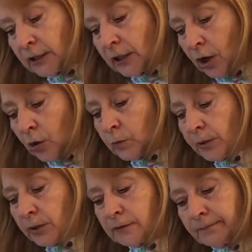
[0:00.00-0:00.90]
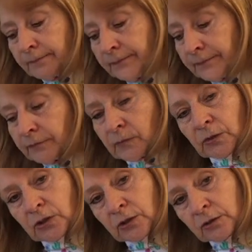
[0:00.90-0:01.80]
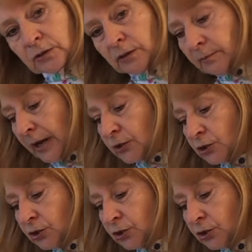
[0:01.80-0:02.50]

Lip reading: open, you match your